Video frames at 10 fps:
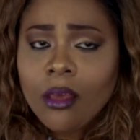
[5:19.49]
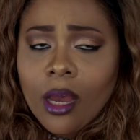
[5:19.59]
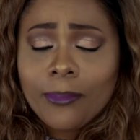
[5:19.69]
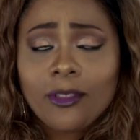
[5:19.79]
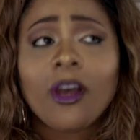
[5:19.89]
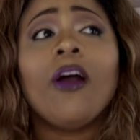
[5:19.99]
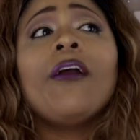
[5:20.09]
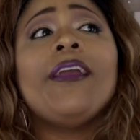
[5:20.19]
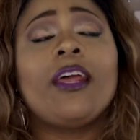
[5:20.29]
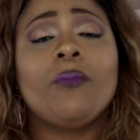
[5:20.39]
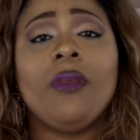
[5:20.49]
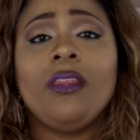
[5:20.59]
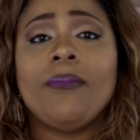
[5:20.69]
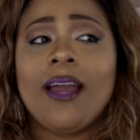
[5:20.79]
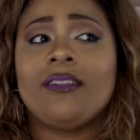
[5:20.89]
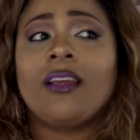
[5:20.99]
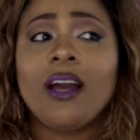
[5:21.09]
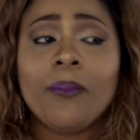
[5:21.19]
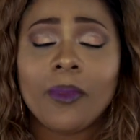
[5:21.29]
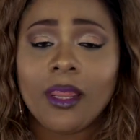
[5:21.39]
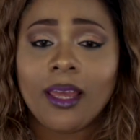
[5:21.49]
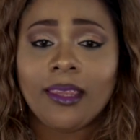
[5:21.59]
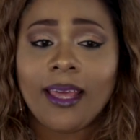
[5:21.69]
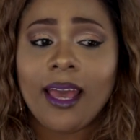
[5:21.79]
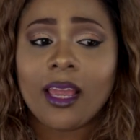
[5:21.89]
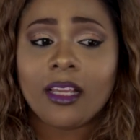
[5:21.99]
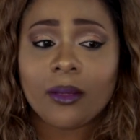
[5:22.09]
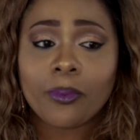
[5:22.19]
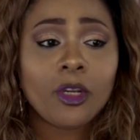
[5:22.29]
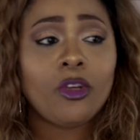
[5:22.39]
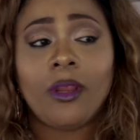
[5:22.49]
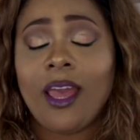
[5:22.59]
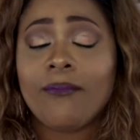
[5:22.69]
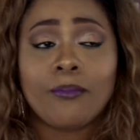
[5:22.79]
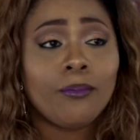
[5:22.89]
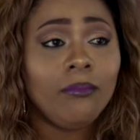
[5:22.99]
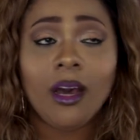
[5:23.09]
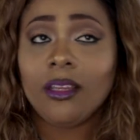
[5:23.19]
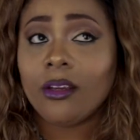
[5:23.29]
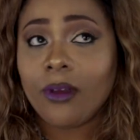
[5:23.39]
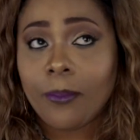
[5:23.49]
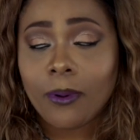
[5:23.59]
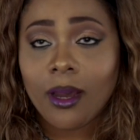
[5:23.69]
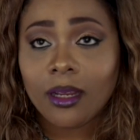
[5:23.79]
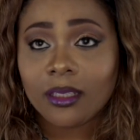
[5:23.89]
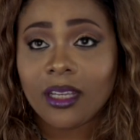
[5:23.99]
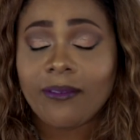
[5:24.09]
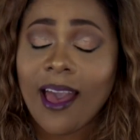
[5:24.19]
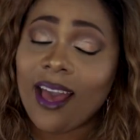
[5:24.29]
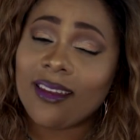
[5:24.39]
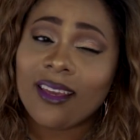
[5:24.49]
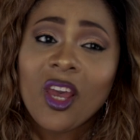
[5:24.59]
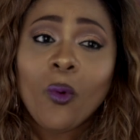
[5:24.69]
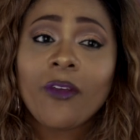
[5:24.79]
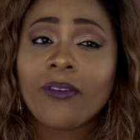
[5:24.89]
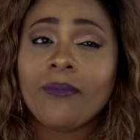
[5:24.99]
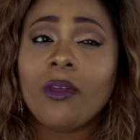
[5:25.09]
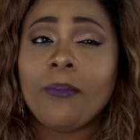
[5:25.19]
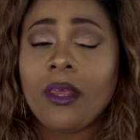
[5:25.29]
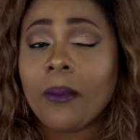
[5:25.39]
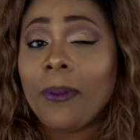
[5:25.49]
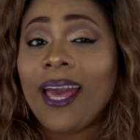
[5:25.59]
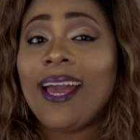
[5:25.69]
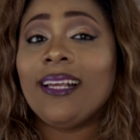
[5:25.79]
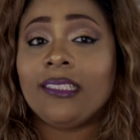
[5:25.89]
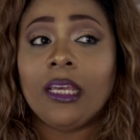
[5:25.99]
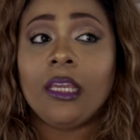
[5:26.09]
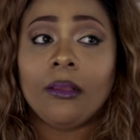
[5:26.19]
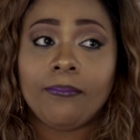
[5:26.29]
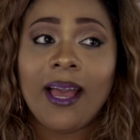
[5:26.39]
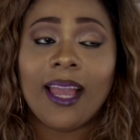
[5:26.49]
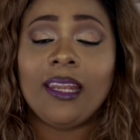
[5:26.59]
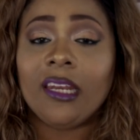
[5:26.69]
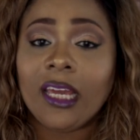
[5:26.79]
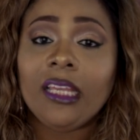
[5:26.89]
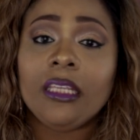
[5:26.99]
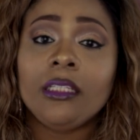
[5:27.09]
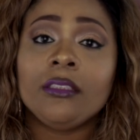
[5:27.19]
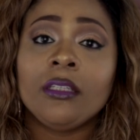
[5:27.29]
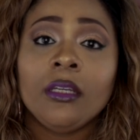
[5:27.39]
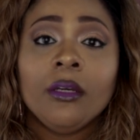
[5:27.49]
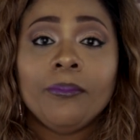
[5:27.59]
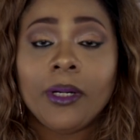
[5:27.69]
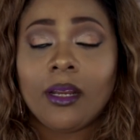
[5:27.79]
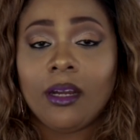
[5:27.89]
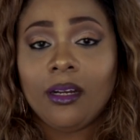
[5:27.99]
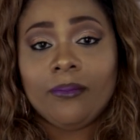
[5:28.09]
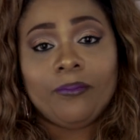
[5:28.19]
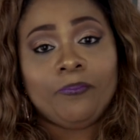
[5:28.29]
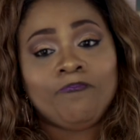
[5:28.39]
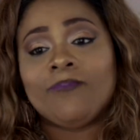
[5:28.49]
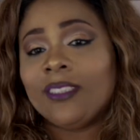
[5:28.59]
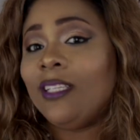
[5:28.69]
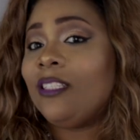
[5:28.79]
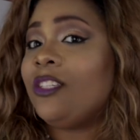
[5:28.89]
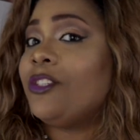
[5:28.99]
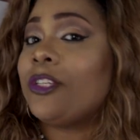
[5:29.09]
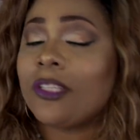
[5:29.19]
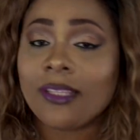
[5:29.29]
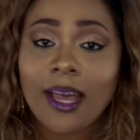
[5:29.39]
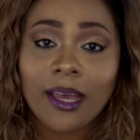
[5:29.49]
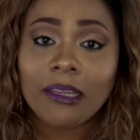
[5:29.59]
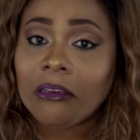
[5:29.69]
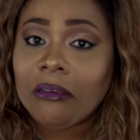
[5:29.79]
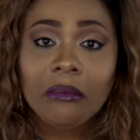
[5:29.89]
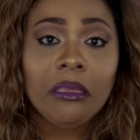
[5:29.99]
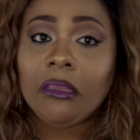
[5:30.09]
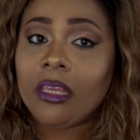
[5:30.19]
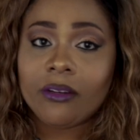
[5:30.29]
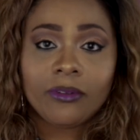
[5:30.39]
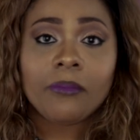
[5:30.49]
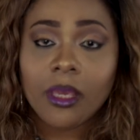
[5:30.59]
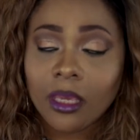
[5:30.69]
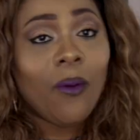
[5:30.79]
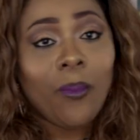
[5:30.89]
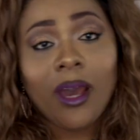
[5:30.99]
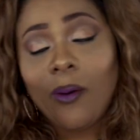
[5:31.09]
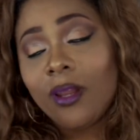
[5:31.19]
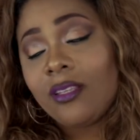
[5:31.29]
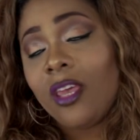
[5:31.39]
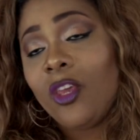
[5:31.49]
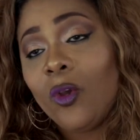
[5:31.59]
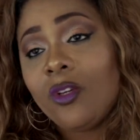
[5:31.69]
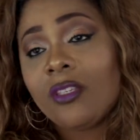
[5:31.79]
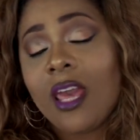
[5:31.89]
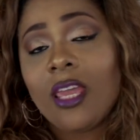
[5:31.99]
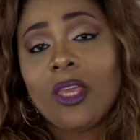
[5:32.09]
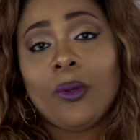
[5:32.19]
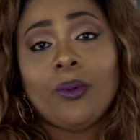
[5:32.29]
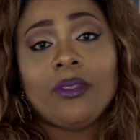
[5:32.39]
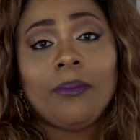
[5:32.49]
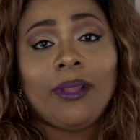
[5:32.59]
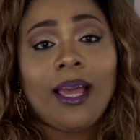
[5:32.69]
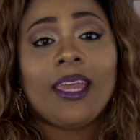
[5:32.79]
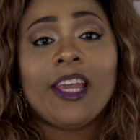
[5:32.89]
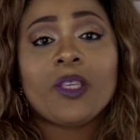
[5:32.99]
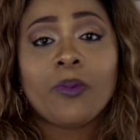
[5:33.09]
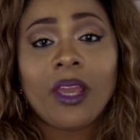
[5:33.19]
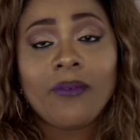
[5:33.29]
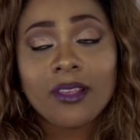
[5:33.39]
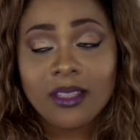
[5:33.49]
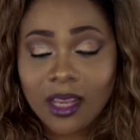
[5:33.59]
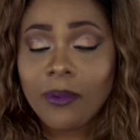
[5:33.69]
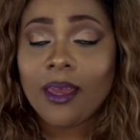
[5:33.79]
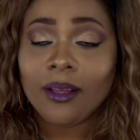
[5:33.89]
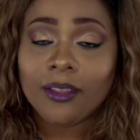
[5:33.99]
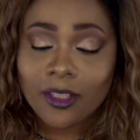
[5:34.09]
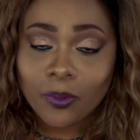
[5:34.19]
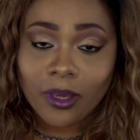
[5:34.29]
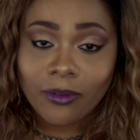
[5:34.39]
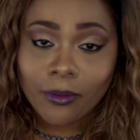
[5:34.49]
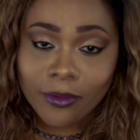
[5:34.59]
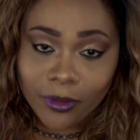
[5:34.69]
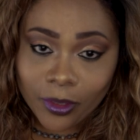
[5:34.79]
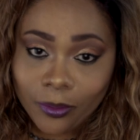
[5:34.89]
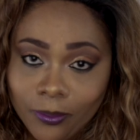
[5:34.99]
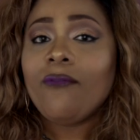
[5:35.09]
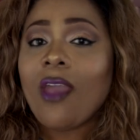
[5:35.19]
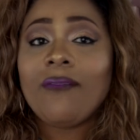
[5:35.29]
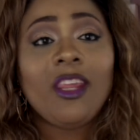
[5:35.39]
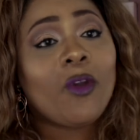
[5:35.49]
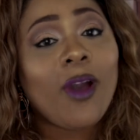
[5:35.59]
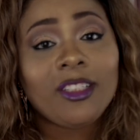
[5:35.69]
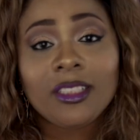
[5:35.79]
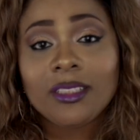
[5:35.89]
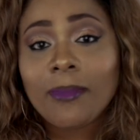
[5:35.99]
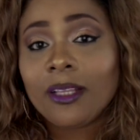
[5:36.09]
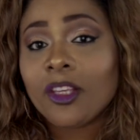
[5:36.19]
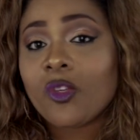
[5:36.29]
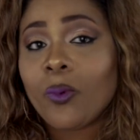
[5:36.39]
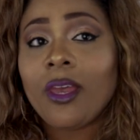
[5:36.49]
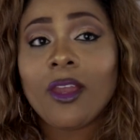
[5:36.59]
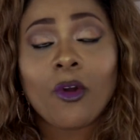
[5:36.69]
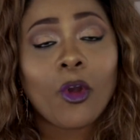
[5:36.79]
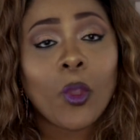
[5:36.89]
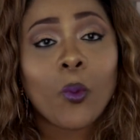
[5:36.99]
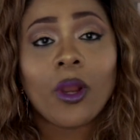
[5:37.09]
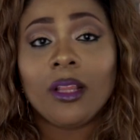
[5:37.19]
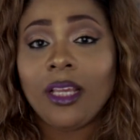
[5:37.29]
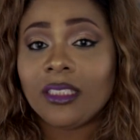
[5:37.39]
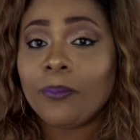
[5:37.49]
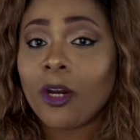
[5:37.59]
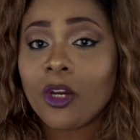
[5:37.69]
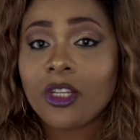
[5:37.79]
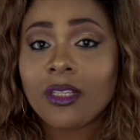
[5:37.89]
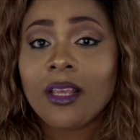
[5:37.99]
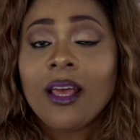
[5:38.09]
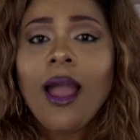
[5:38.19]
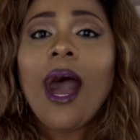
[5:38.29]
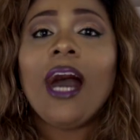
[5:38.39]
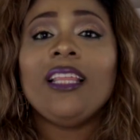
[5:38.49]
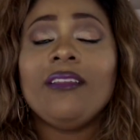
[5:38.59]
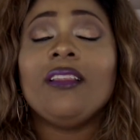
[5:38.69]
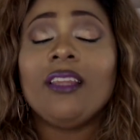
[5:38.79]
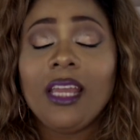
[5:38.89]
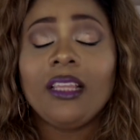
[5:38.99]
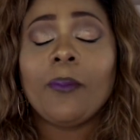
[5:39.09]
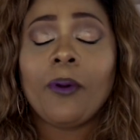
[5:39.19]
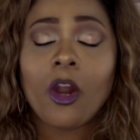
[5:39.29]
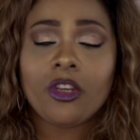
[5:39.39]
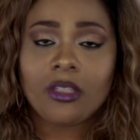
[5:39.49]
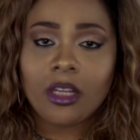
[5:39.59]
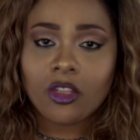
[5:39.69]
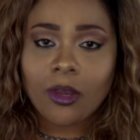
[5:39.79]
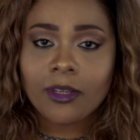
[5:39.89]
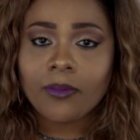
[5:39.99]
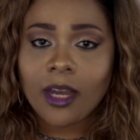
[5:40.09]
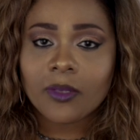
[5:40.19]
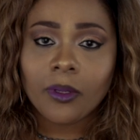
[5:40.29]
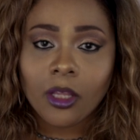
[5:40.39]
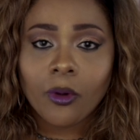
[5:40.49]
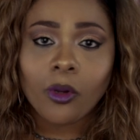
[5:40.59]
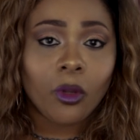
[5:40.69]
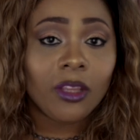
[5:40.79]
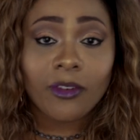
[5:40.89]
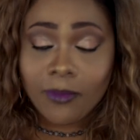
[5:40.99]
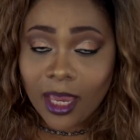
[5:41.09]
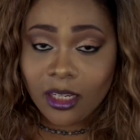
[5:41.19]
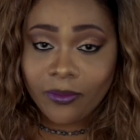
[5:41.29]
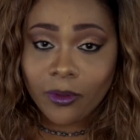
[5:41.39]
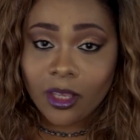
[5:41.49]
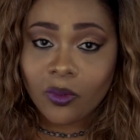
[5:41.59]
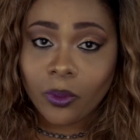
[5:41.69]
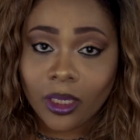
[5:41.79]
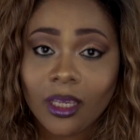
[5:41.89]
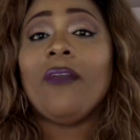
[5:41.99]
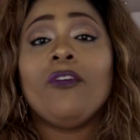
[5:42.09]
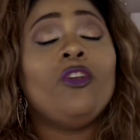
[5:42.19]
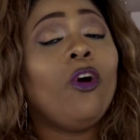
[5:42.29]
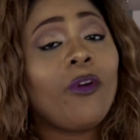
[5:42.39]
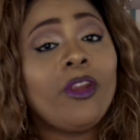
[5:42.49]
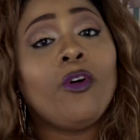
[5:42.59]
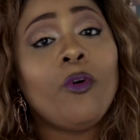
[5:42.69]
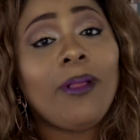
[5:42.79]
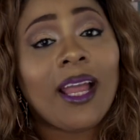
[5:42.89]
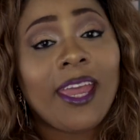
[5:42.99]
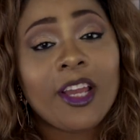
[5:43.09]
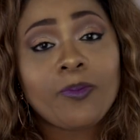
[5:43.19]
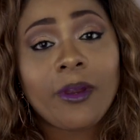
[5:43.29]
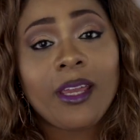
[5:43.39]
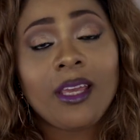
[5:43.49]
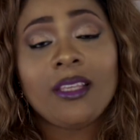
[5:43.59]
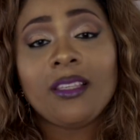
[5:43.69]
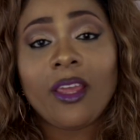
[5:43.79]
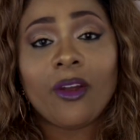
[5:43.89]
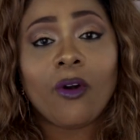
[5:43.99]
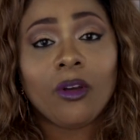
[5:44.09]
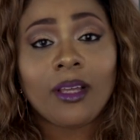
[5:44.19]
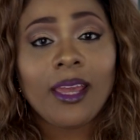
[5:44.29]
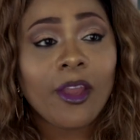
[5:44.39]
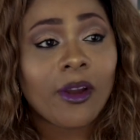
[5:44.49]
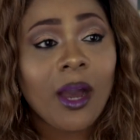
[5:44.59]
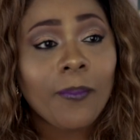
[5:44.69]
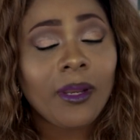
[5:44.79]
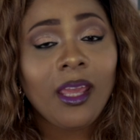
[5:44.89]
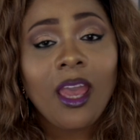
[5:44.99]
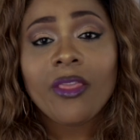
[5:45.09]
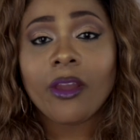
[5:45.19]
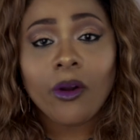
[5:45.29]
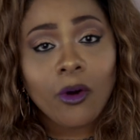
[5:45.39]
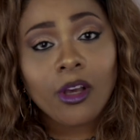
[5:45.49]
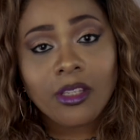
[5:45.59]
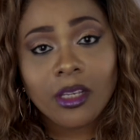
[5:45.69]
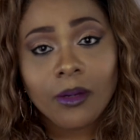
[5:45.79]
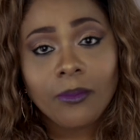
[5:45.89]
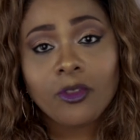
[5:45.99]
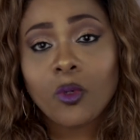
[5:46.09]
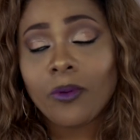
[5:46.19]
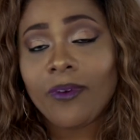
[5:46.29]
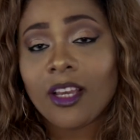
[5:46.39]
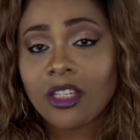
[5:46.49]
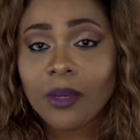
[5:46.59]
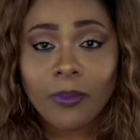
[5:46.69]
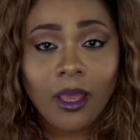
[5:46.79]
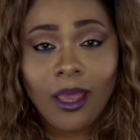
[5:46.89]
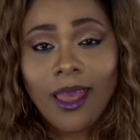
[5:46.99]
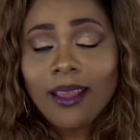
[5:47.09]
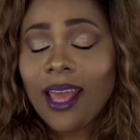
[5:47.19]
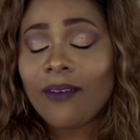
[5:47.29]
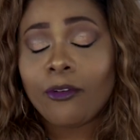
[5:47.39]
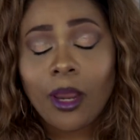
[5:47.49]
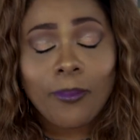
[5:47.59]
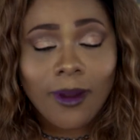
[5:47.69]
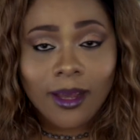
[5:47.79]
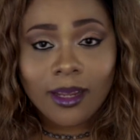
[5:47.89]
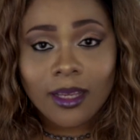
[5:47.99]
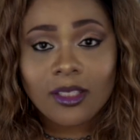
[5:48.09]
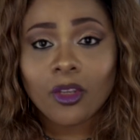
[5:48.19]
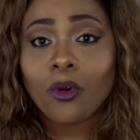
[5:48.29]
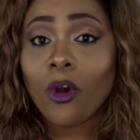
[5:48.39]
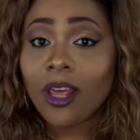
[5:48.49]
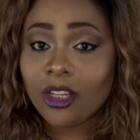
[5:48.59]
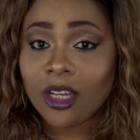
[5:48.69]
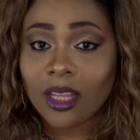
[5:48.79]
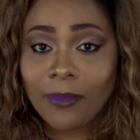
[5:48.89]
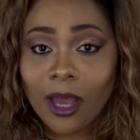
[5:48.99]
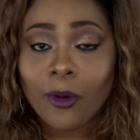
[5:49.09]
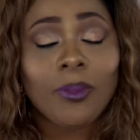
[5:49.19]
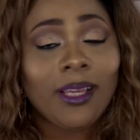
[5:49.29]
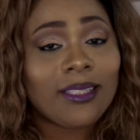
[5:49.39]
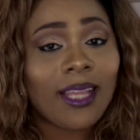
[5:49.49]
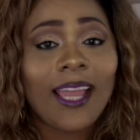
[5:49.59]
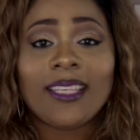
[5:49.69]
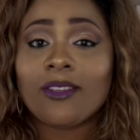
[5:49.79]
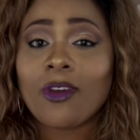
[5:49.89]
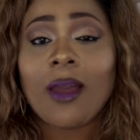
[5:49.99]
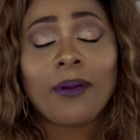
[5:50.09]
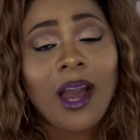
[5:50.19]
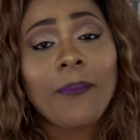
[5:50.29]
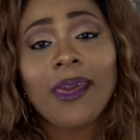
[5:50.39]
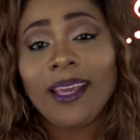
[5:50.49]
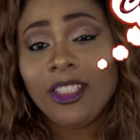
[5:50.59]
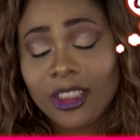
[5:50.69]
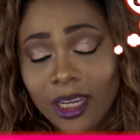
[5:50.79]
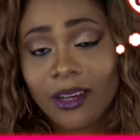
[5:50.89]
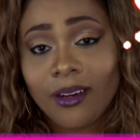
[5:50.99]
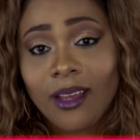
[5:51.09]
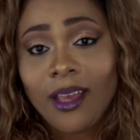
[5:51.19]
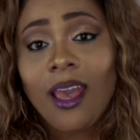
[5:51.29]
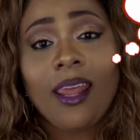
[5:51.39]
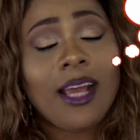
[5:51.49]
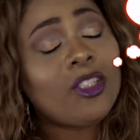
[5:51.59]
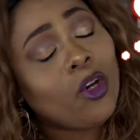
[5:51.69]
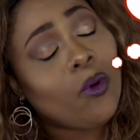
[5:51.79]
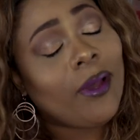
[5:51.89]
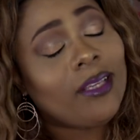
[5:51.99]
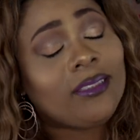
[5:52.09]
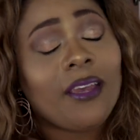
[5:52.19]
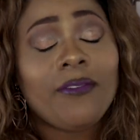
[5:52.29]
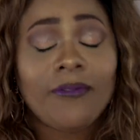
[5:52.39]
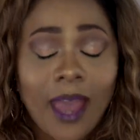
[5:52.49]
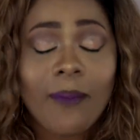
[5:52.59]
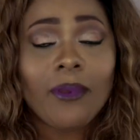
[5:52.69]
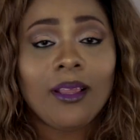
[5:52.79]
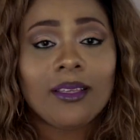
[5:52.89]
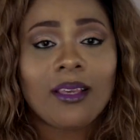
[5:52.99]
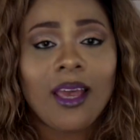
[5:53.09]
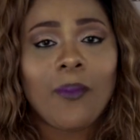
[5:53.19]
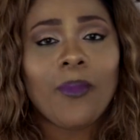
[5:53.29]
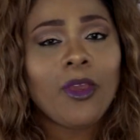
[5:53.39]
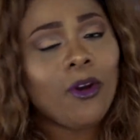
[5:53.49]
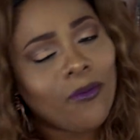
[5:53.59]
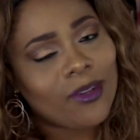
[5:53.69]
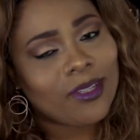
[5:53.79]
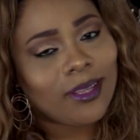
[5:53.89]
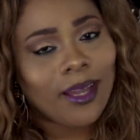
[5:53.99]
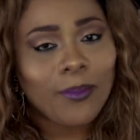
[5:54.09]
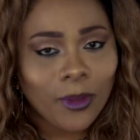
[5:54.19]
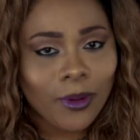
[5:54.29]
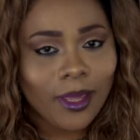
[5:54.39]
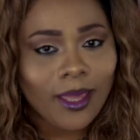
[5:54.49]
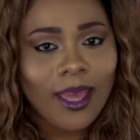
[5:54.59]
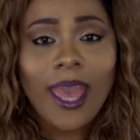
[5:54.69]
I'm sorry, I don't mean to bash the company like that, because I'm pretty sure they have other great products. I've had wigs from them in the past, like back in the 90s, but this is just not there for me. But I want to say huge thank you to Black Hairspray for sending me out this wig for review. If you have any questions about this wig or you want a link to purchase, I'll leave the link to purchase in the description box below and all information for this wig. If you don't already know who Black Hairspray is, they're an online hair company. They're awesome, super fast shipping. They have great products, so go ahead and check them out. Please like, subscribe, comment, and share. And as always, stay fabulous and beyond a beauty.